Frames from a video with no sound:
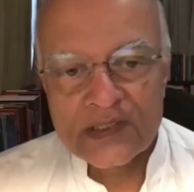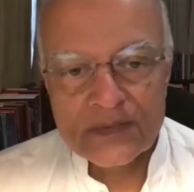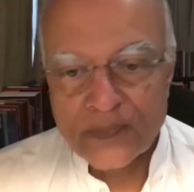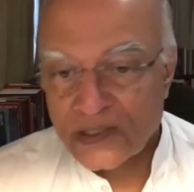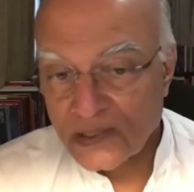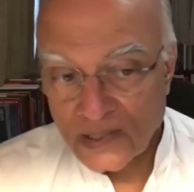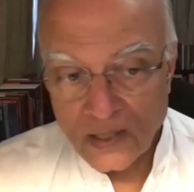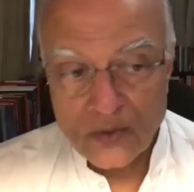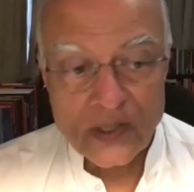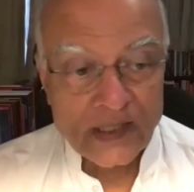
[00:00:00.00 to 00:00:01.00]
but
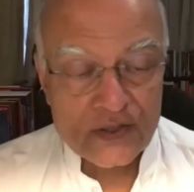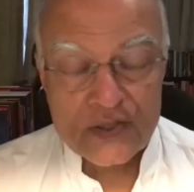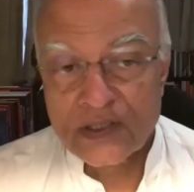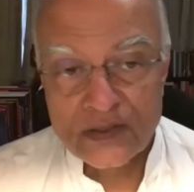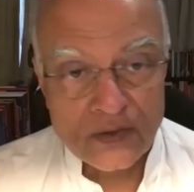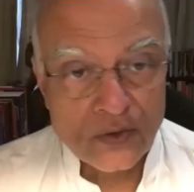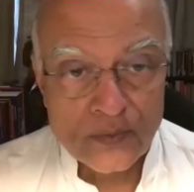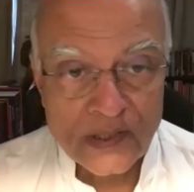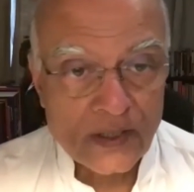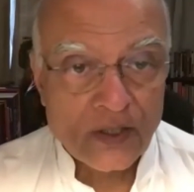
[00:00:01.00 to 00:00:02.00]
now actually the global
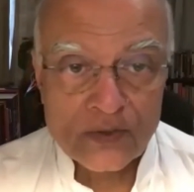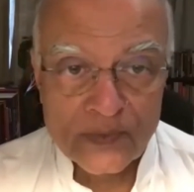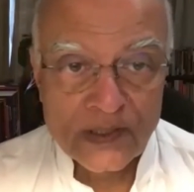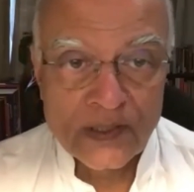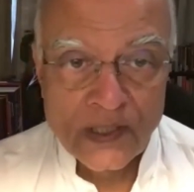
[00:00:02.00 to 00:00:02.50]
economy,